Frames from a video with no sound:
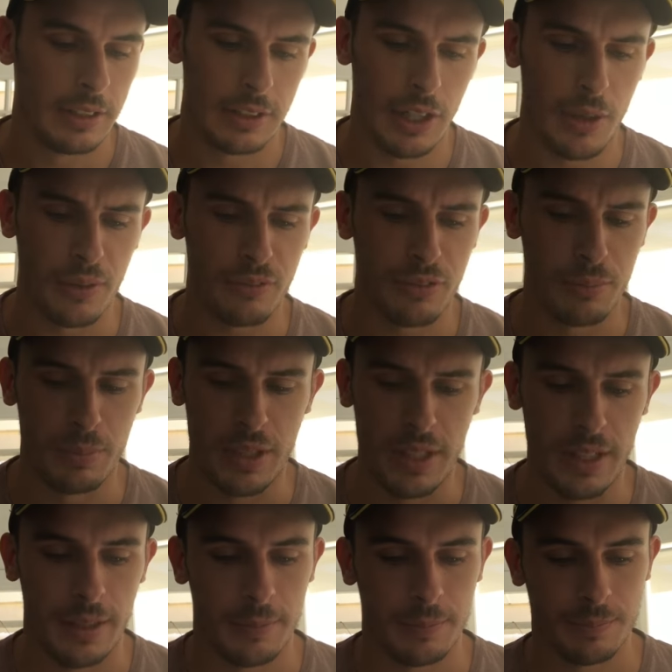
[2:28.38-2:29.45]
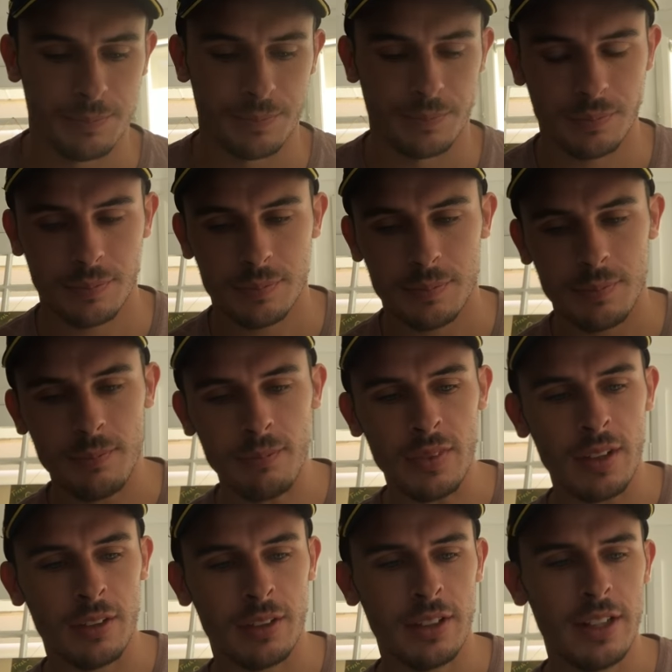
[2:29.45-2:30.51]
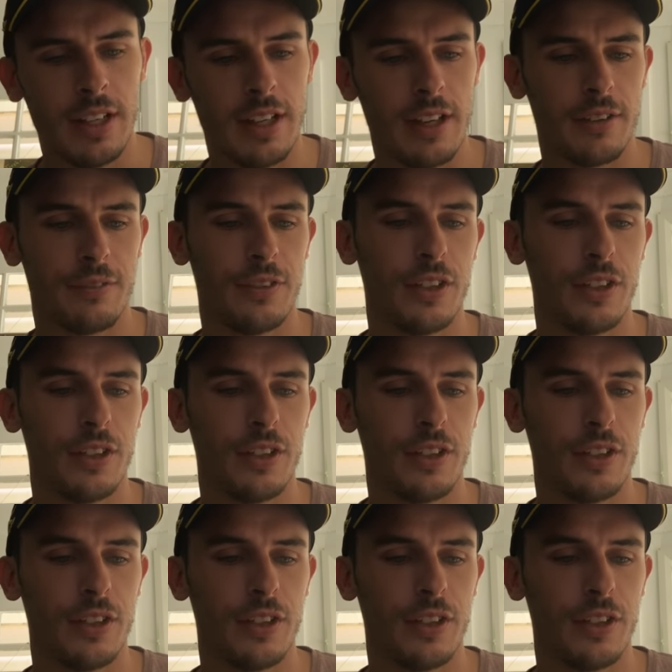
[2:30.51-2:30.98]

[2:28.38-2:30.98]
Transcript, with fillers: going from there. And the